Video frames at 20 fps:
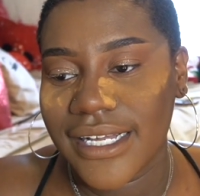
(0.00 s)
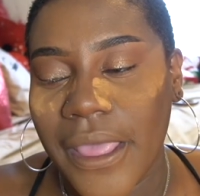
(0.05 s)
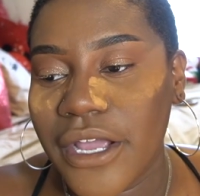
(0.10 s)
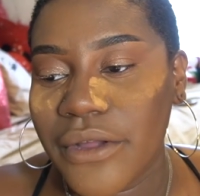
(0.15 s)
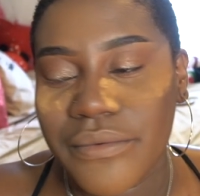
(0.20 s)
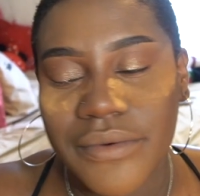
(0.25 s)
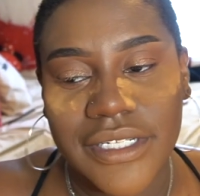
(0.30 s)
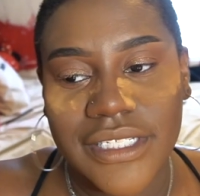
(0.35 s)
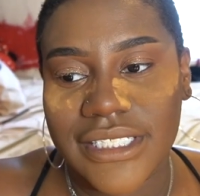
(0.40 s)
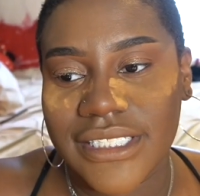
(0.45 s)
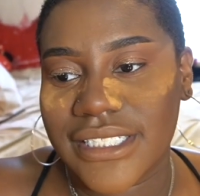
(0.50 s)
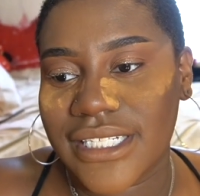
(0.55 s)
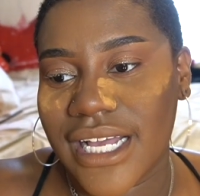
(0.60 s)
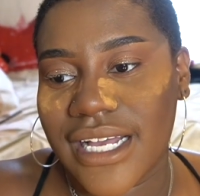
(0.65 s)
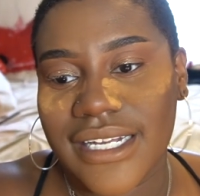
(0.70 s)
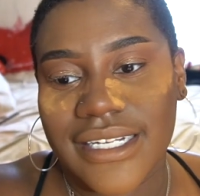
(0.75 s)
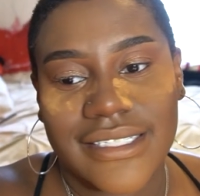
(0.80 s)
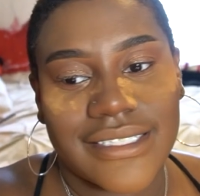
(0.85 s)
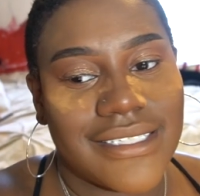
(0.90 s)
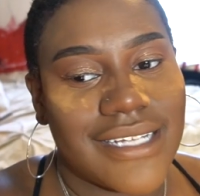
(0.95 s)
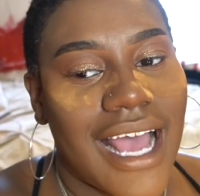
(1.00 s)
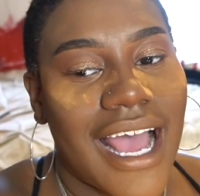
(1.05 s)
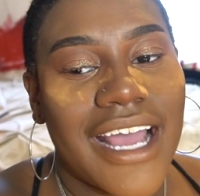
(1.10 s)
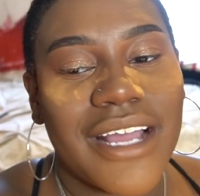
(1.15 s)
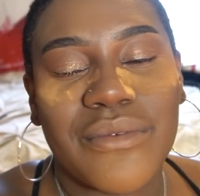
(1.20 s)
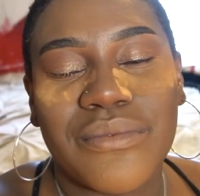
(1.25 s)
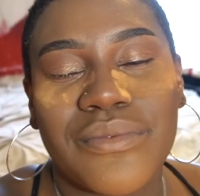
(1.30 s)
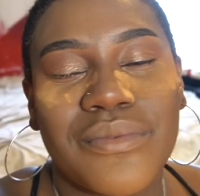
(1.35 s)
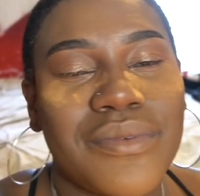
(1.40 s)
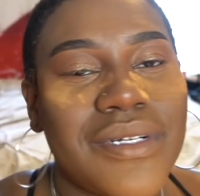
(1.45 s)
It really sucks.
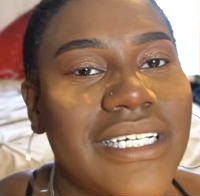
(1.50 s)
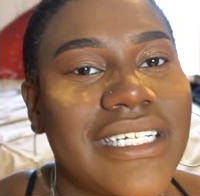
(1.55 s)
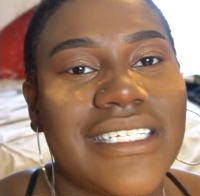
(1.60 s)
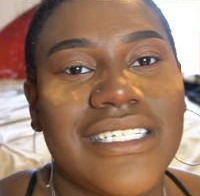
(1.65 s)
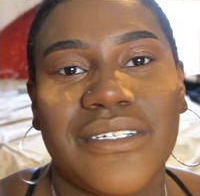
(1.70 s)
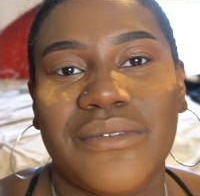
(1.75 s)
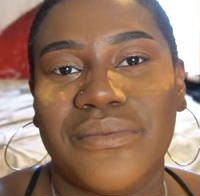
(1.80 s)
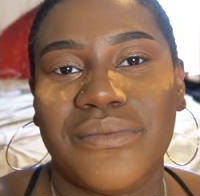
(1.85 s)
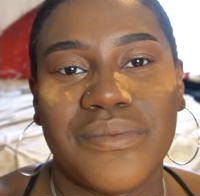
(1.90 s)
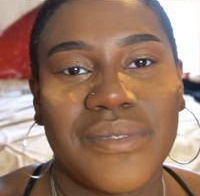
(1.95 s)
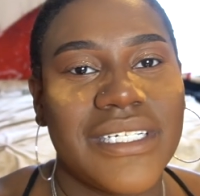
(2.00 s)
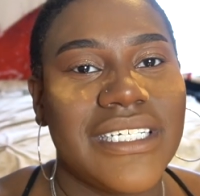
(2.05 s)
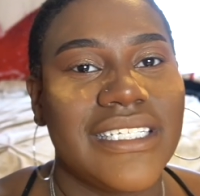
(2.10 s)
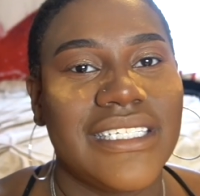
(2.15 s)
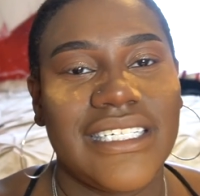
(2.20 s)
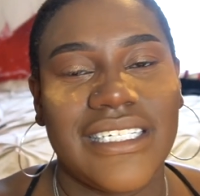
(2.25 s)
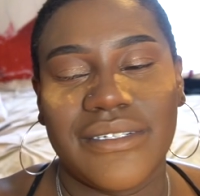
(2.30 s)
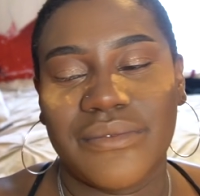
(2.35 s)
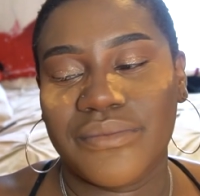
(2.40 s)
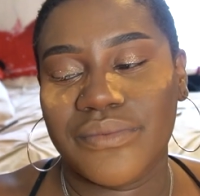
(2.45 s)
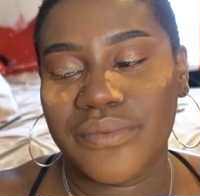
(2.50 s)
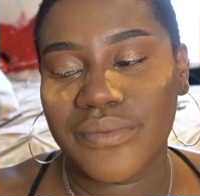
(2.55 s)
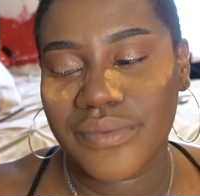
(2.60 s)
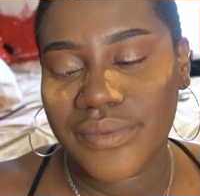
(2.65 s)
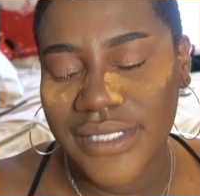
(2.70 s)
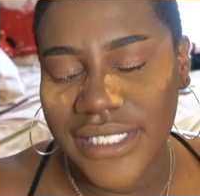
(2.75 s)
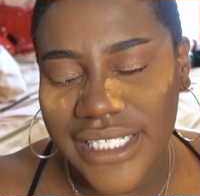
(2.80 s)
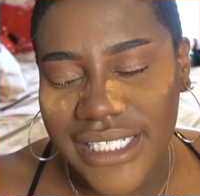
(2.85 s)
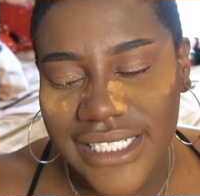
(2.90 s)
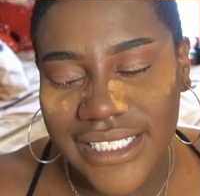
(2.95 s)
I really, really,
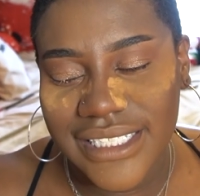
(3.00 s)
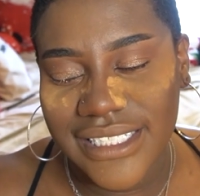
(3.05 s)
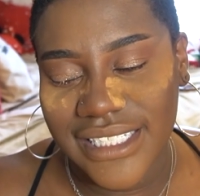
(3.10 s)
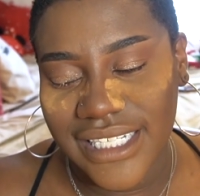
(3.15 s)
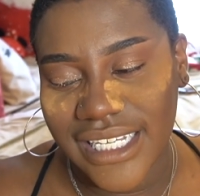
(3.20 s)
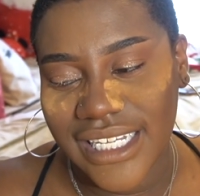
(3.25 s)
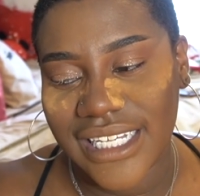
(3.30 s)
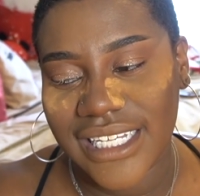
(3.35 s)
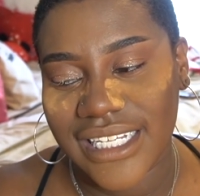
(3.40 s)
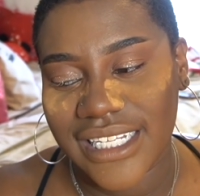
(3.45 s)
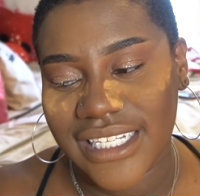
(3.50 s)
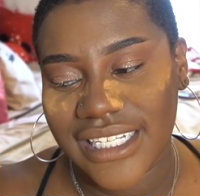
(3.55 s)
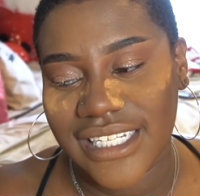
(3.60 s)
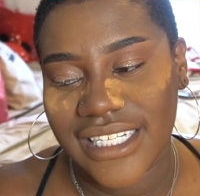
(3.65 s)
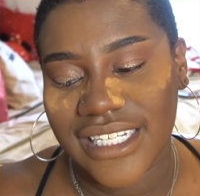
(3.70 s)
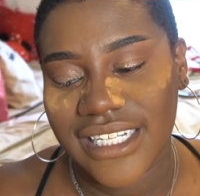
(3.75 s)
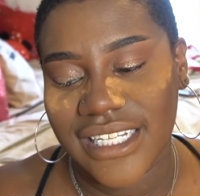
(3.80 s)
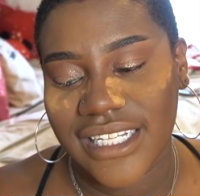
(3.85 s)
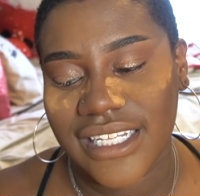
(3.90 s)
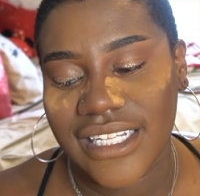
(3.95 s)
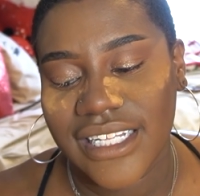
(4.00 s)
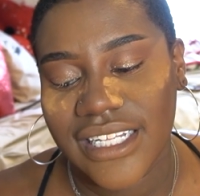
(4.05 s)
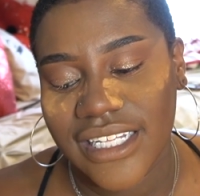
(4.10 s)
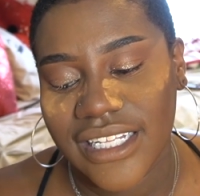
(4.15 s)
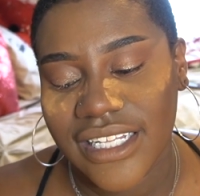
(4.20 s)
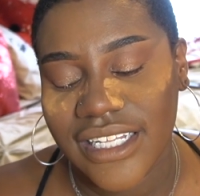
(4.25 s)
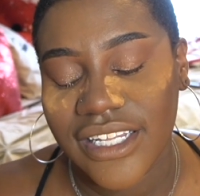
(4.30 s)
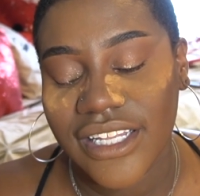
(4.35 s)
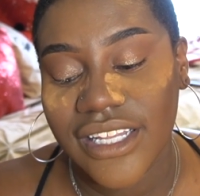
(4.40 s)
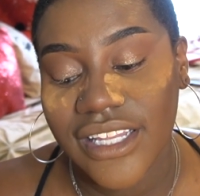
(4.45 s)
really
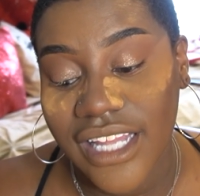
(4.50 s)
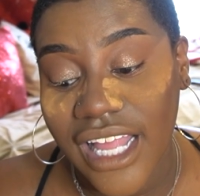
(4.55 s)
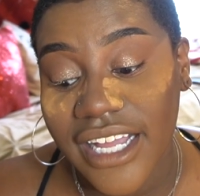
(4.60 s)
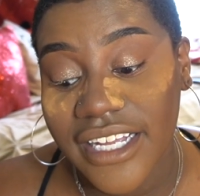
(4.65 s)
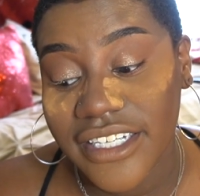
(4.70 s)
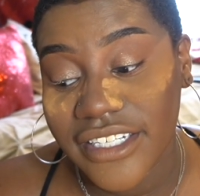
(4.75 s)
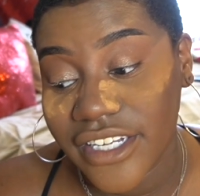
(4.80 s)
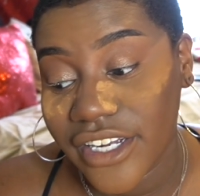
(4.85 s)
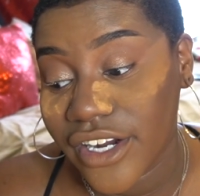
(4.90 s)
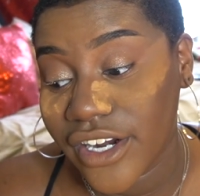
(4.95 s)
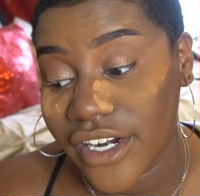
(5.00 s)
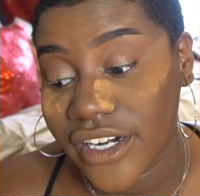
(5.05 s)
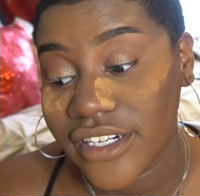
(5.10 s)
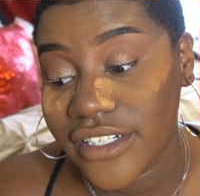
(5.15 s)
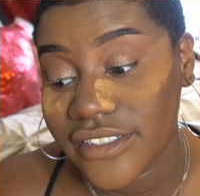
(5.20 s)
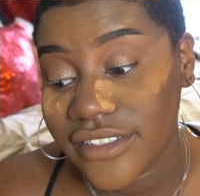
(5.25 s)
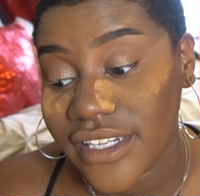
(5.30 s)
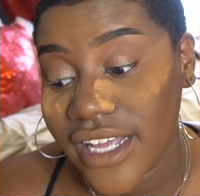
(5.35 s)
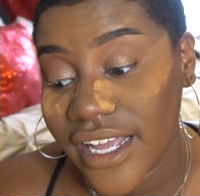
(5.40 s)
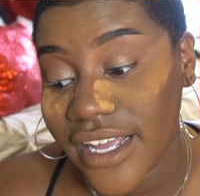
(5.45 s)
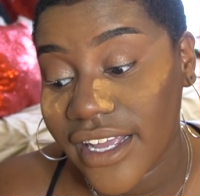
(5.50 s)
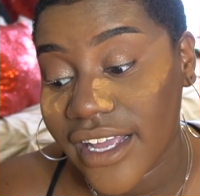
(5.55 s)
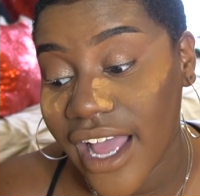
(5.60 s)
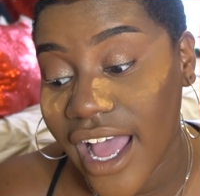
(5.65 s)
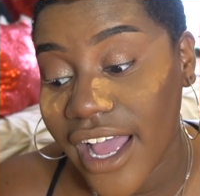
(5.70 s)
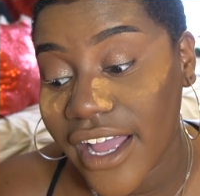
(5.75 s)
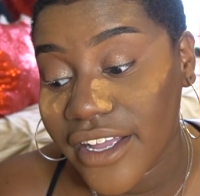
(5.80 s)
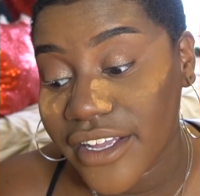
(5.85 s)
like her. Like,